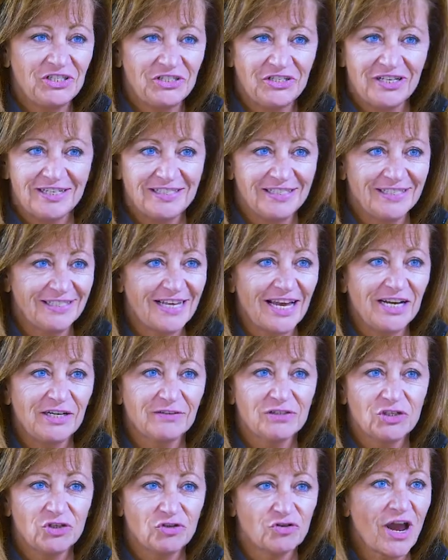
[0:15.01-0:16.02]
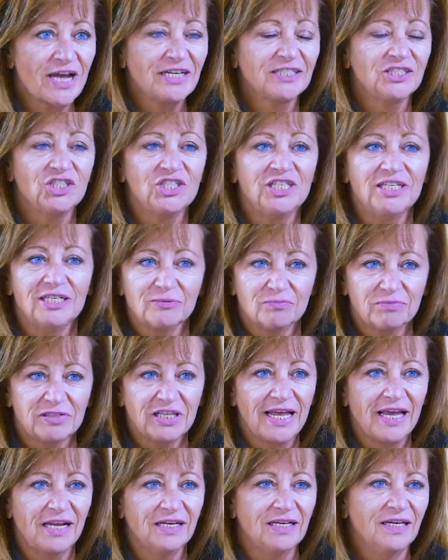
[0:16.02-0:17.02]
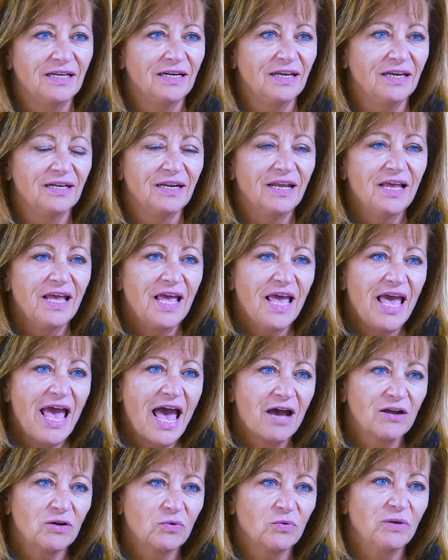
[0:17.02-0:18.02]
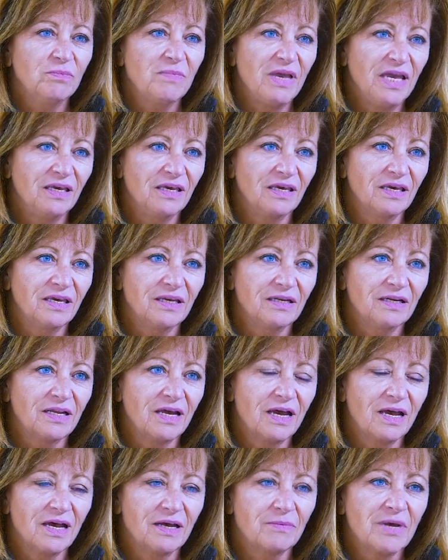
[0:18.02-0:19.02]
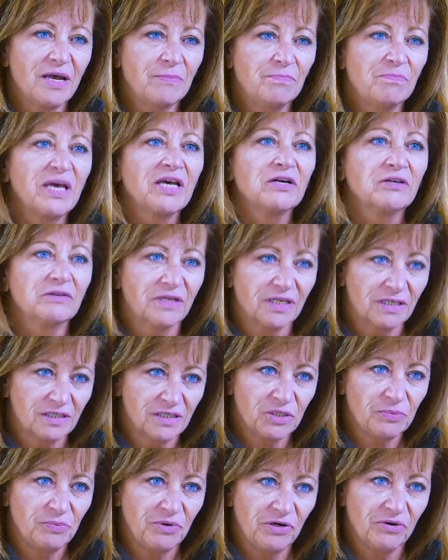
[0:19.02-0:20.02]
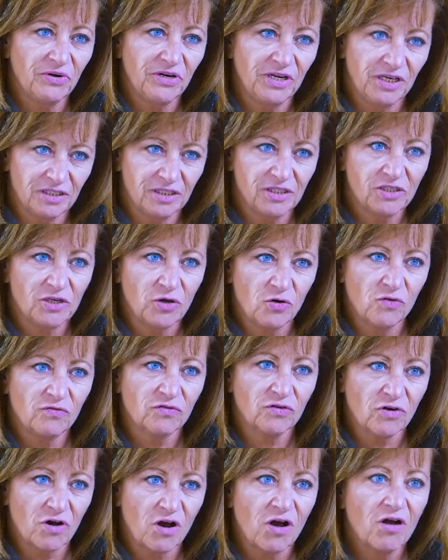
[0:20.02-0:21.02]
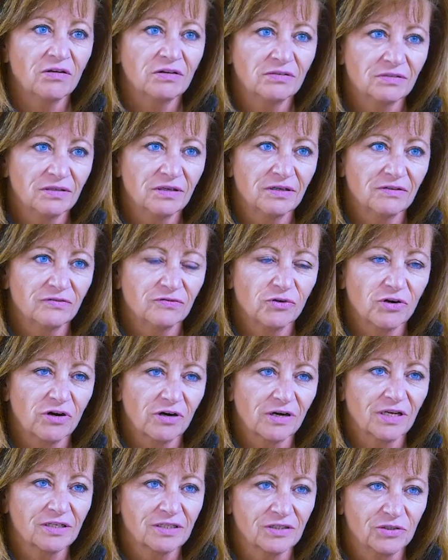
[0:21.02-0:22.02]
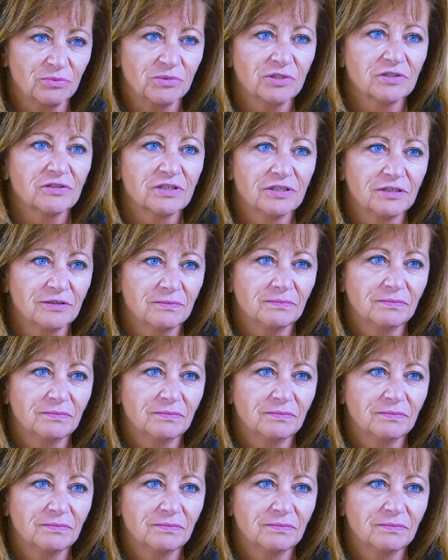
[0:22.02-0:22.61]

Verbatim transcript: to the side of strategy and planning and how do we make it a, a better experience overall for our customers.